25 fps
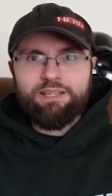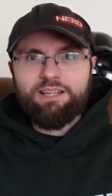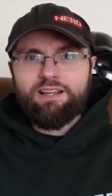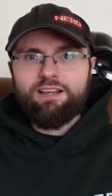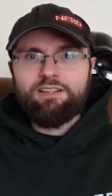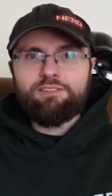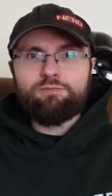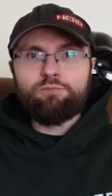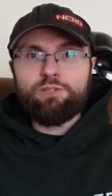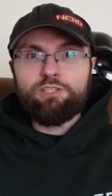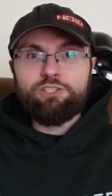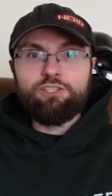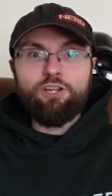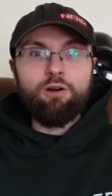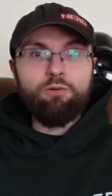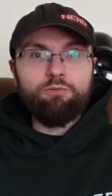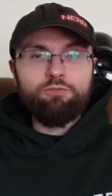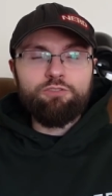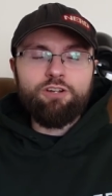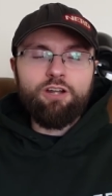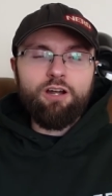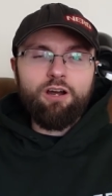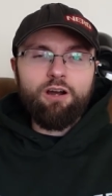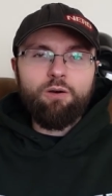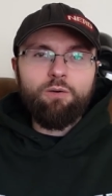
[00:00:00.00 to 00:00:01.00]
because we don't
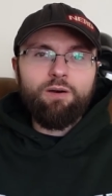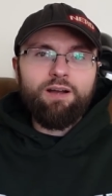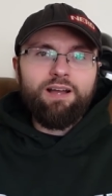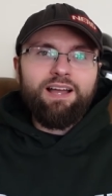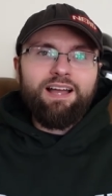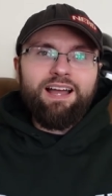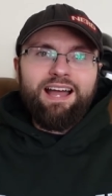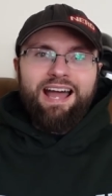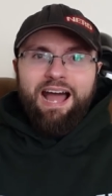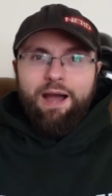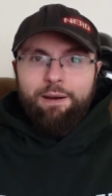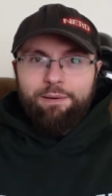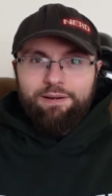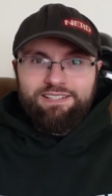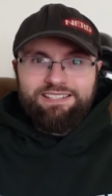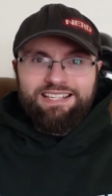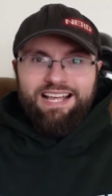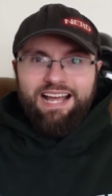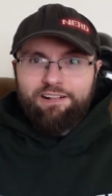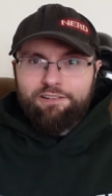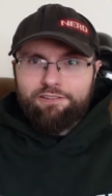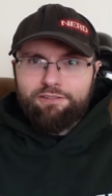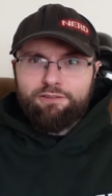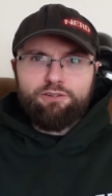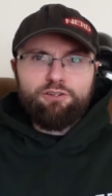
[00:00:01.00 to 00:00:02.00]
know how
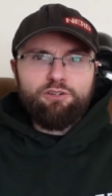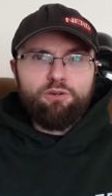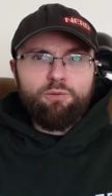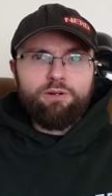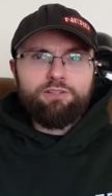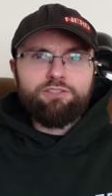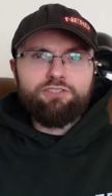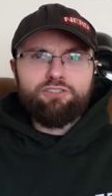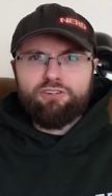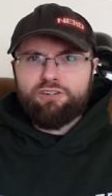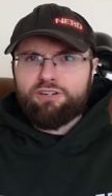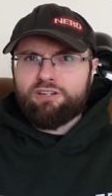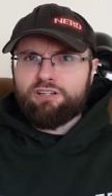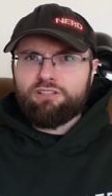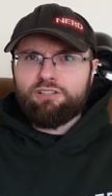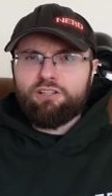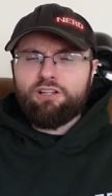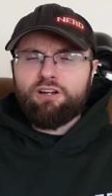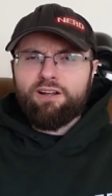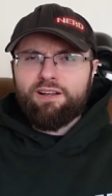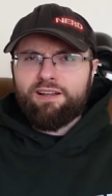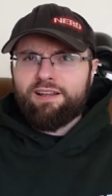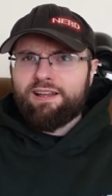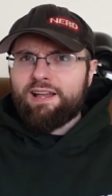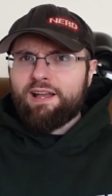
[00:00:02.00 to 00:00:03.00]
exactly the new ones are going to
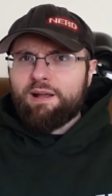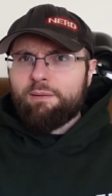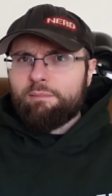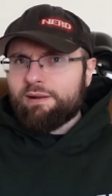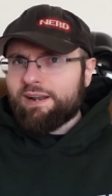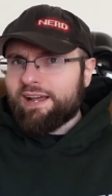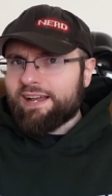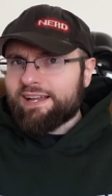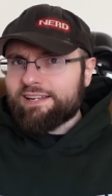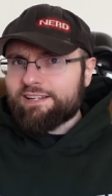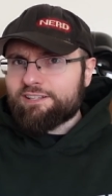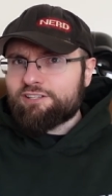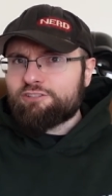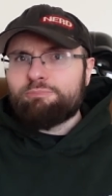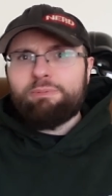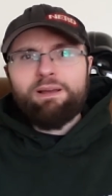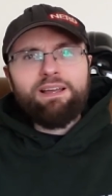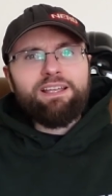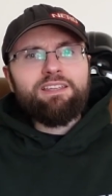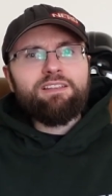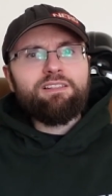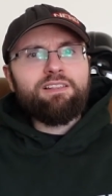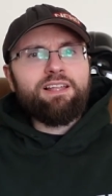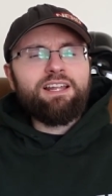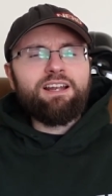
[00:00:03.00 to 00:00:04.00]
look, but I'm going to
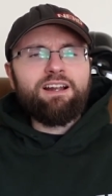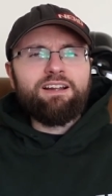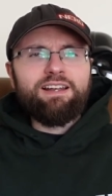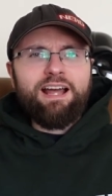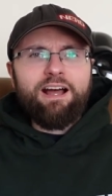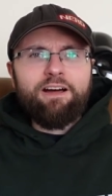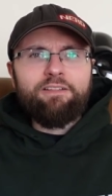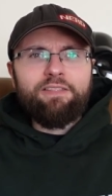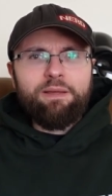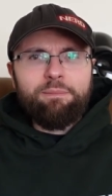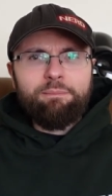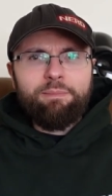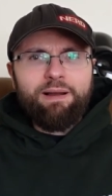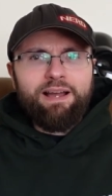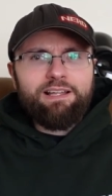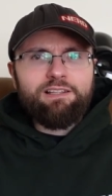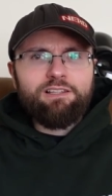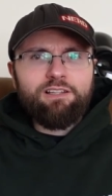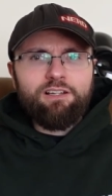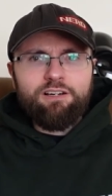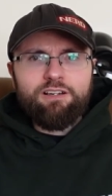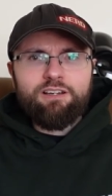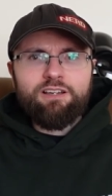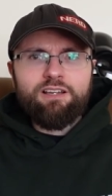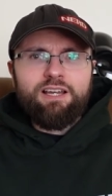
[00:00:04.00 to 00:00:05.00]
speculate on how they might
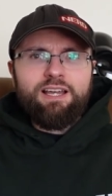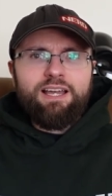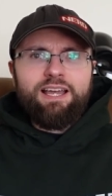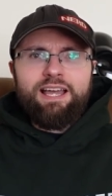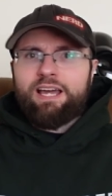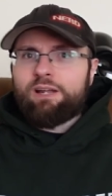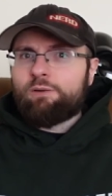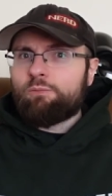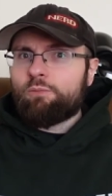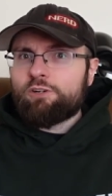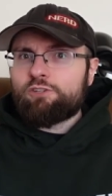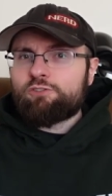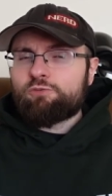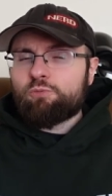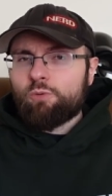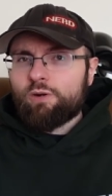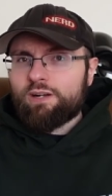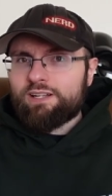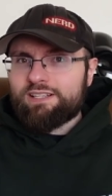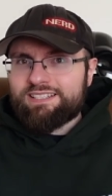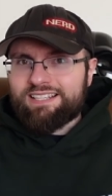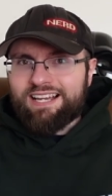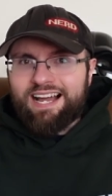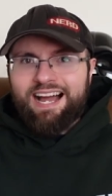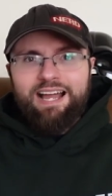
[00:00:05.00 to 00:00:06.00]
look and which
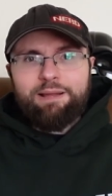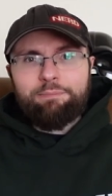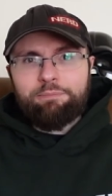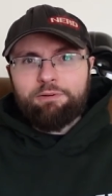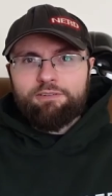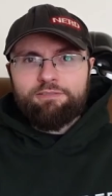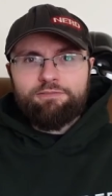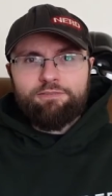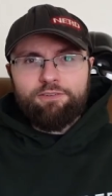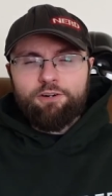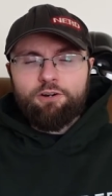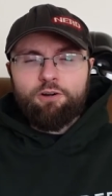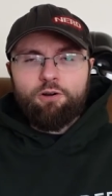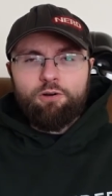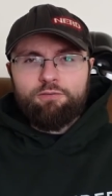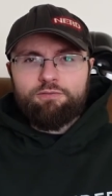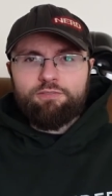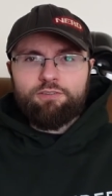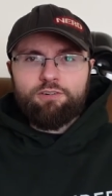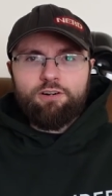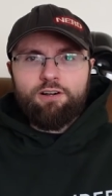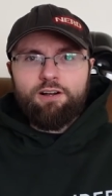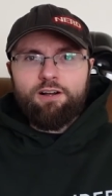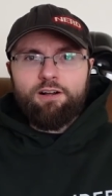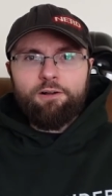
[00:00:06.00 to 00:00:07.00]
ones I prefer
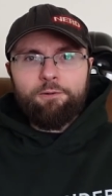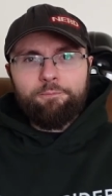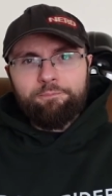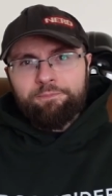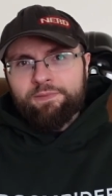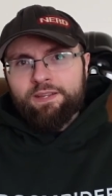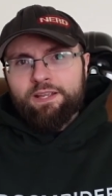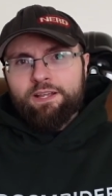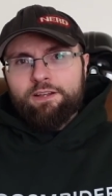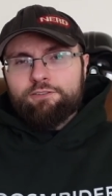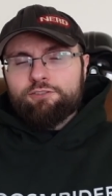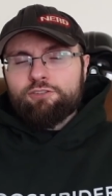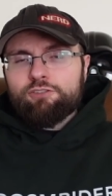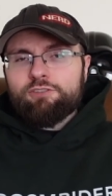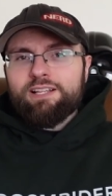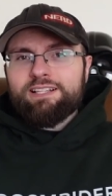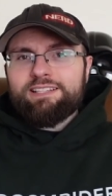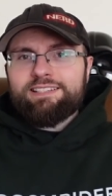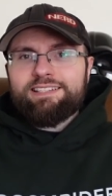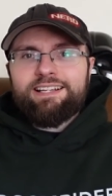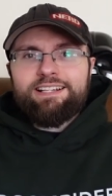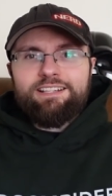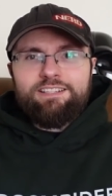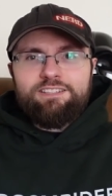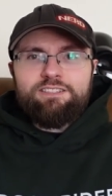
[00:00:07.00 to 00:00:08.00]
overall. So
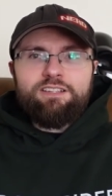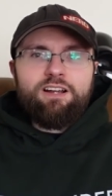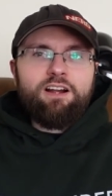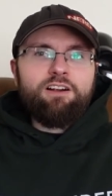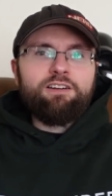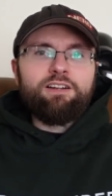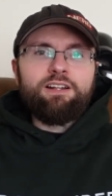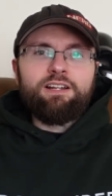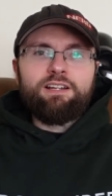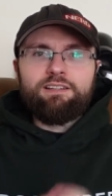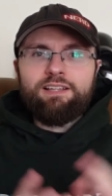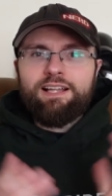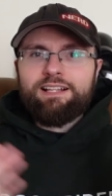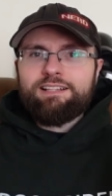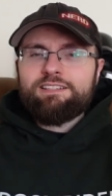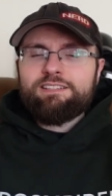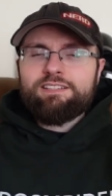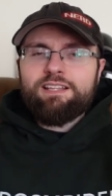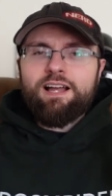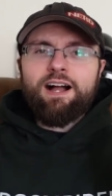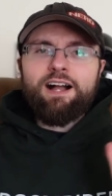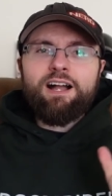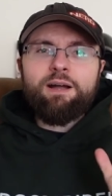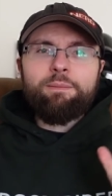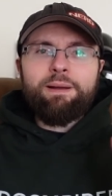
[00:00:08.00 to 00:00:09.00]
let's get started. Let's
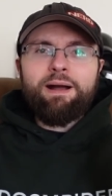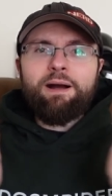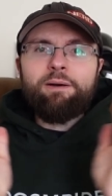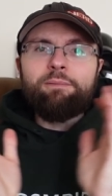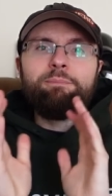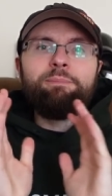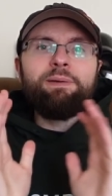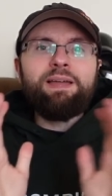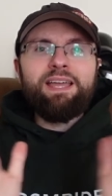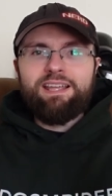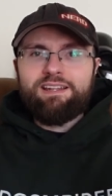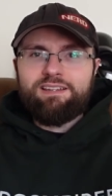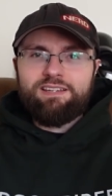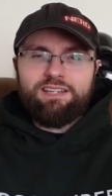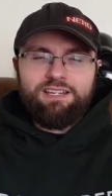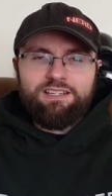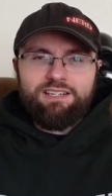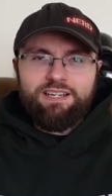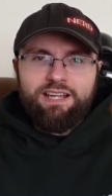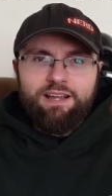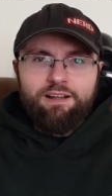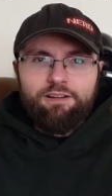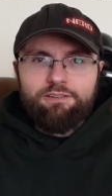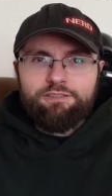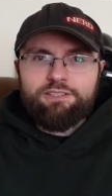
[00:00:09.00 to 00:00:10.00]
talk about paint
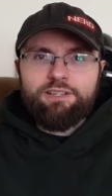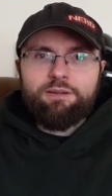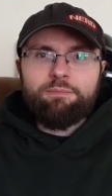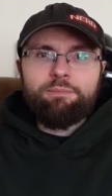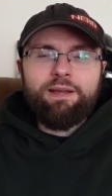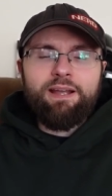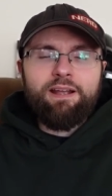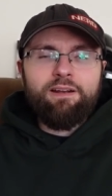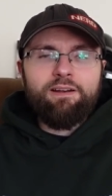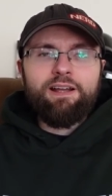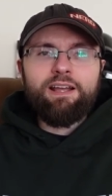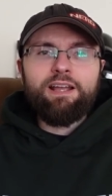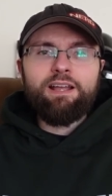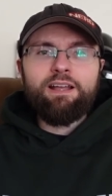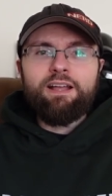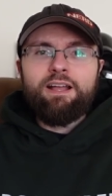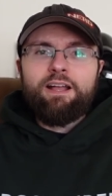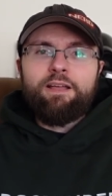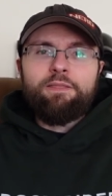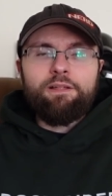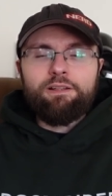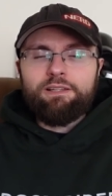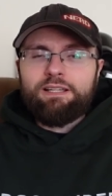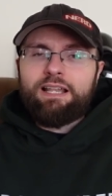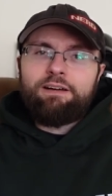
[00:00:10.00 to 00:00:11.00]
details, comparing
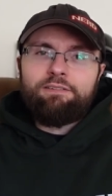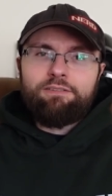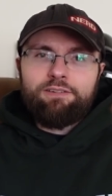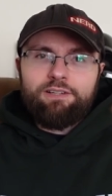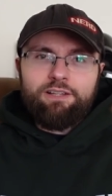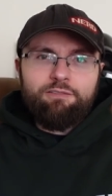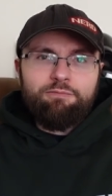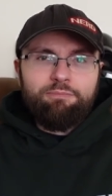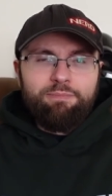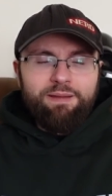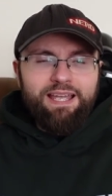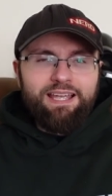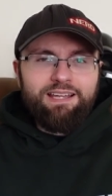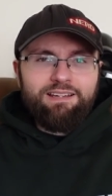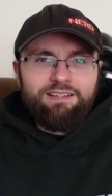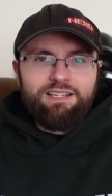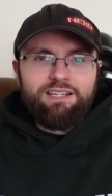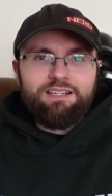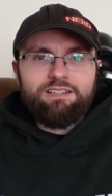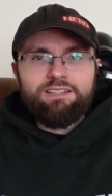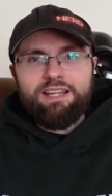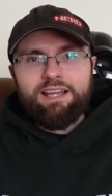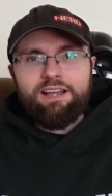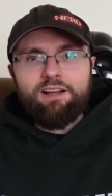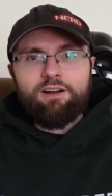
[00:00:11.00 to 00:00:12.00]
the level of paint
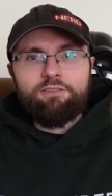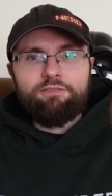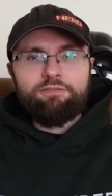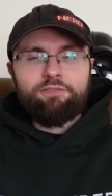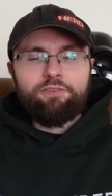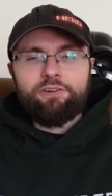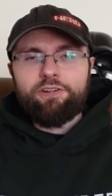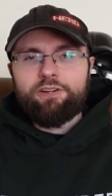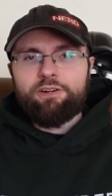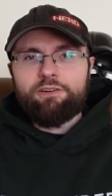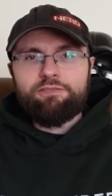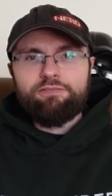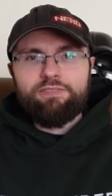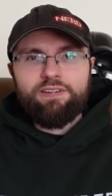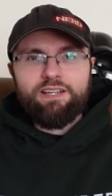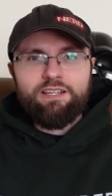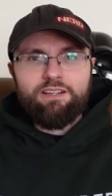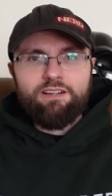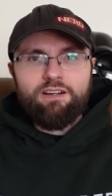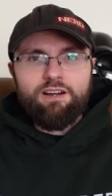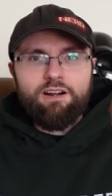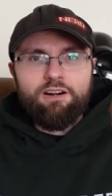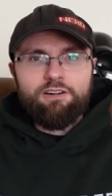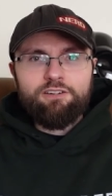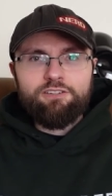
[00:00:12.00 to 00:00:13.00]
detail for your
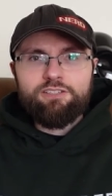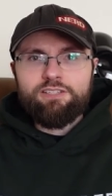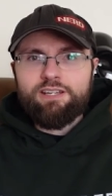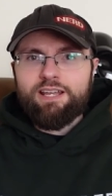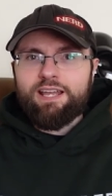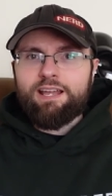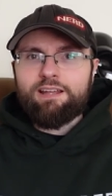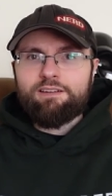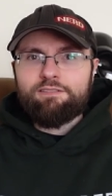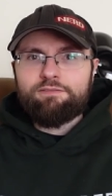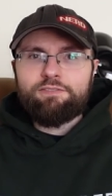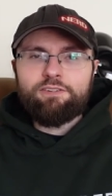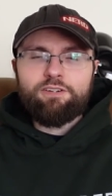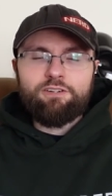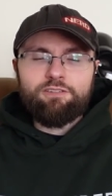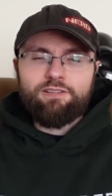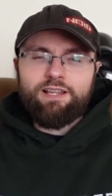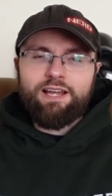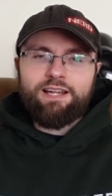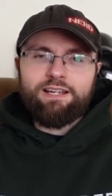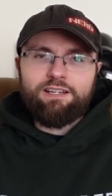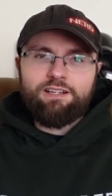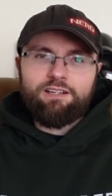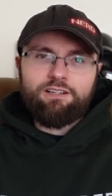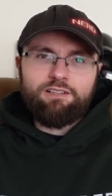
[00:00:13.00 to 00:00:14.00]
Figuarts and for your
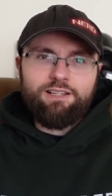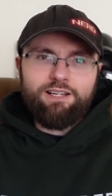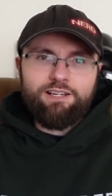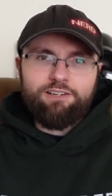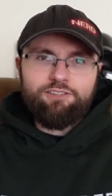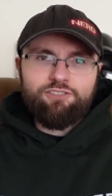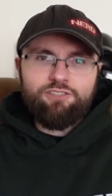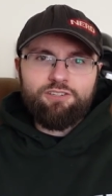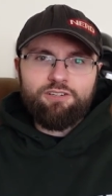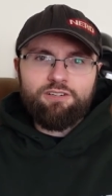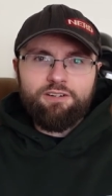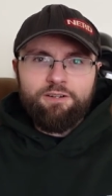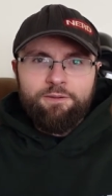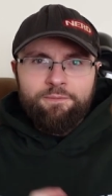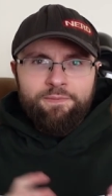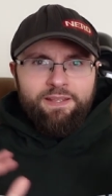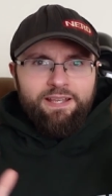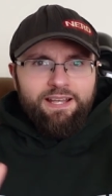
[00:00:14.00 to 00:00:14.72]
lightning collection.